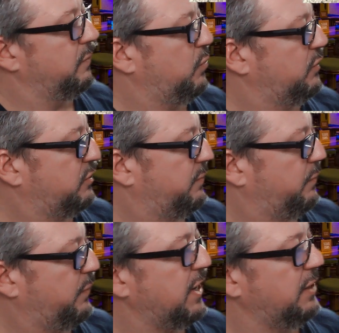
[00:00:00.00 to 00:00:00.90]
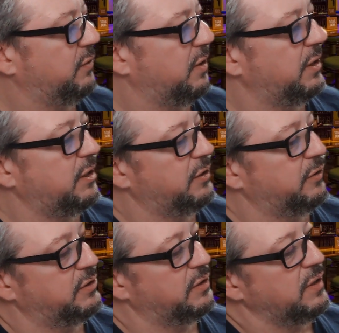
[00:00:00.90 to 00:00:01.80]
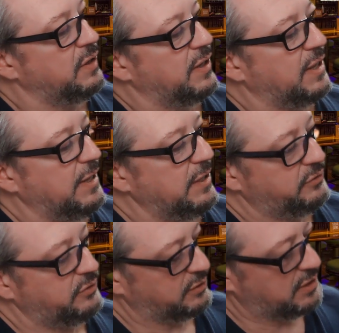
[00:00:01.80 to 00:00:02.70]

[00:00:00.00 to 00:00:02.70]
put some paint on it here to age it,